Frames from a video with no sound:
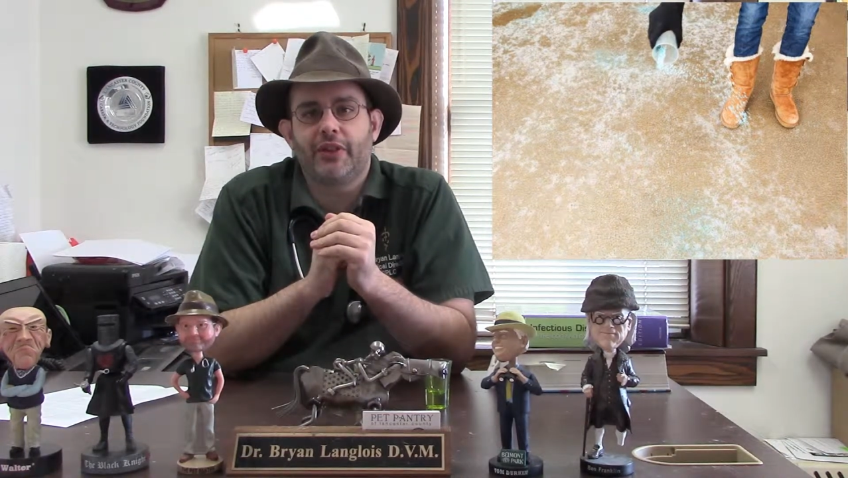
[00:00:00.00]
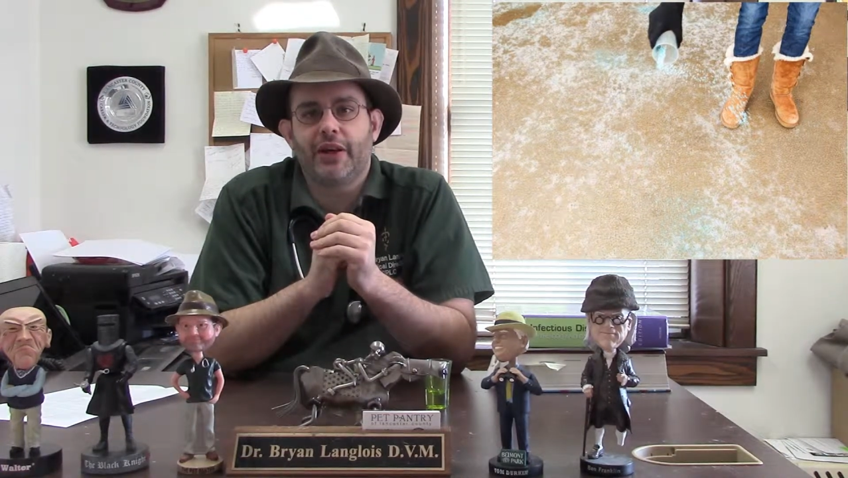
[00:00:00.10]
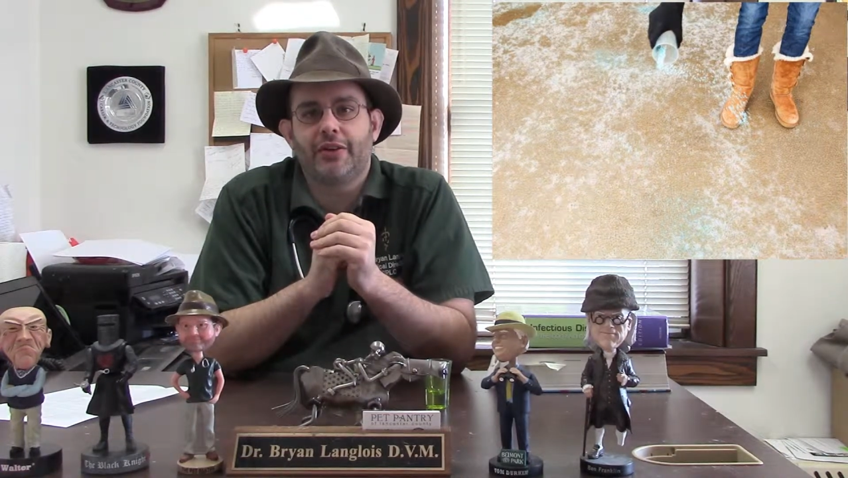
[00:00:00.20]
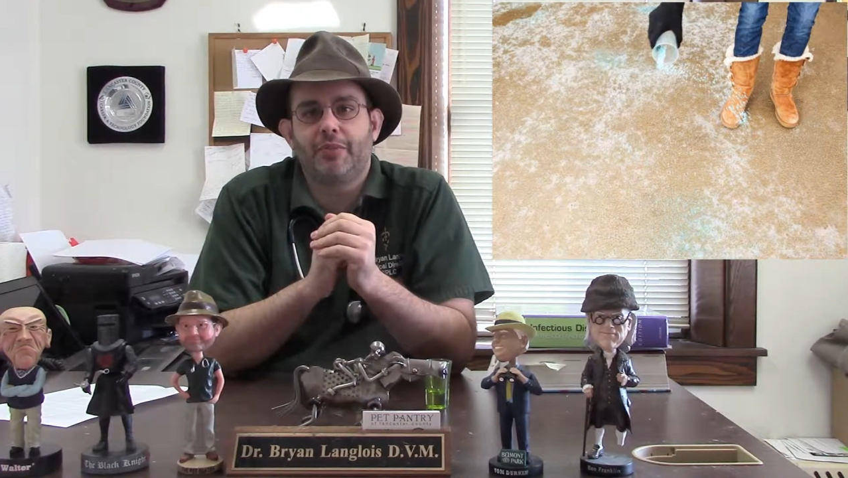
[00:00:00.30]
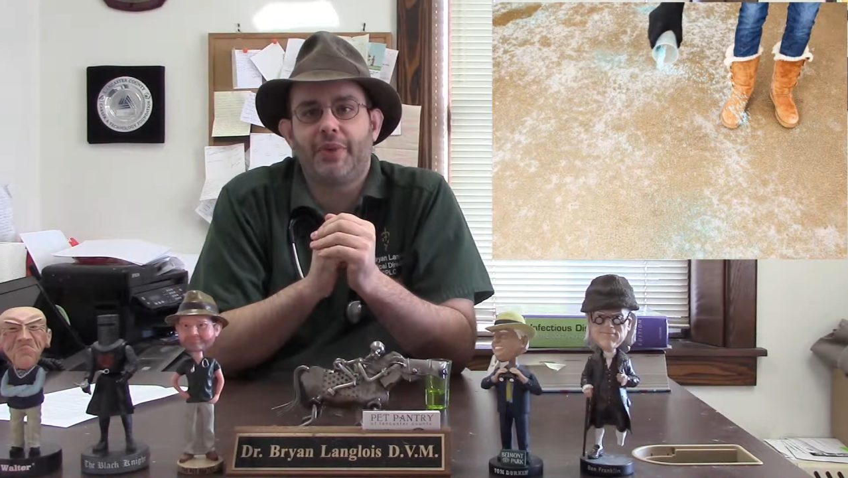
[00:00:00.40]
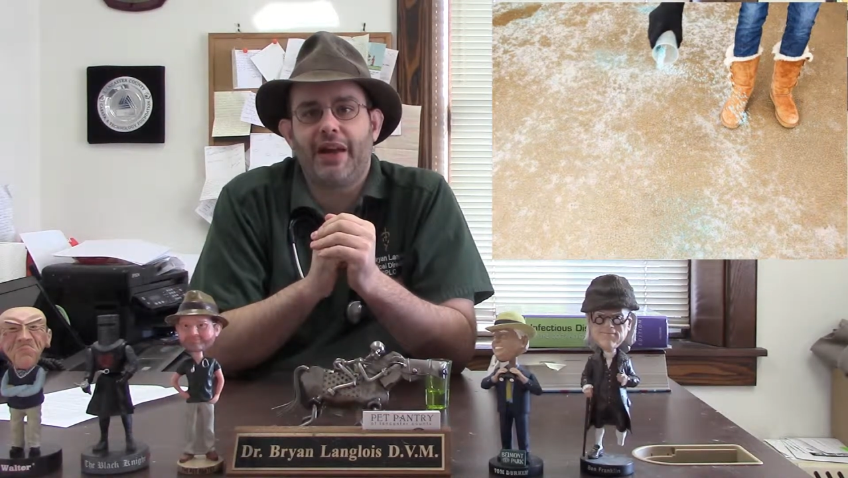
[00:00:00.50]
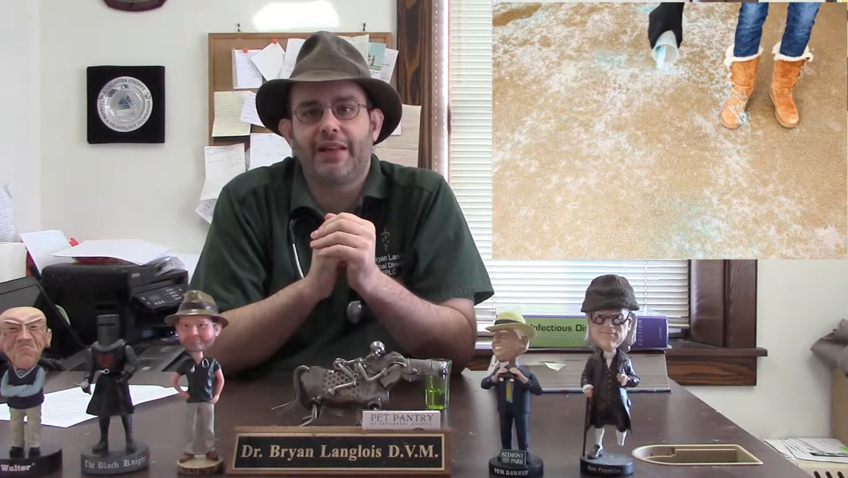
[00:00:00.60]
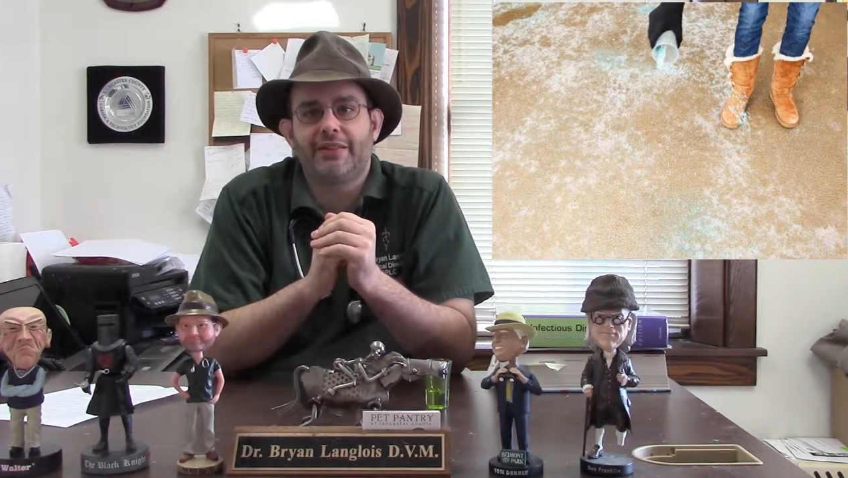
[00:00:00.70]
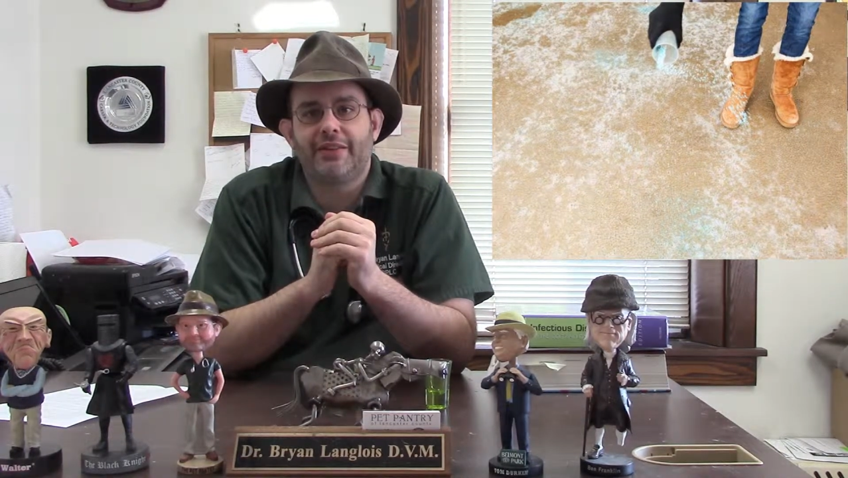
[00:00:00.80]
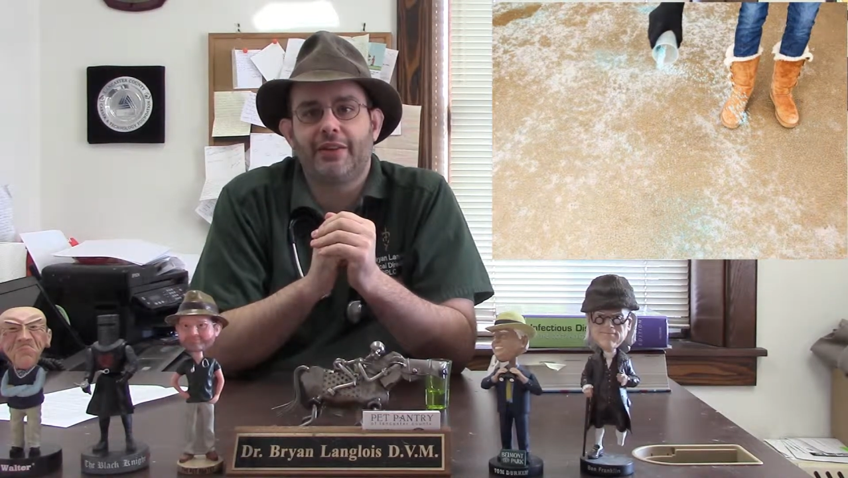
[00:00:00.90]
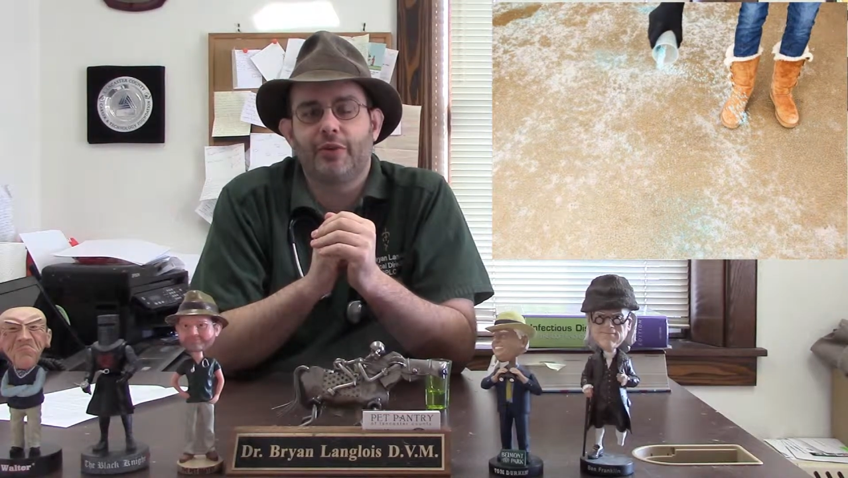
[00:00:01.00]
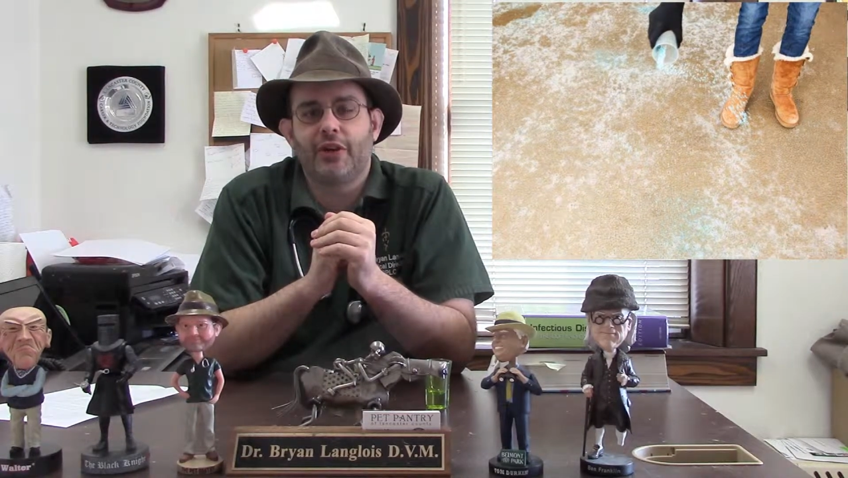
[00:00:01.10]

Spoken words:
your pets in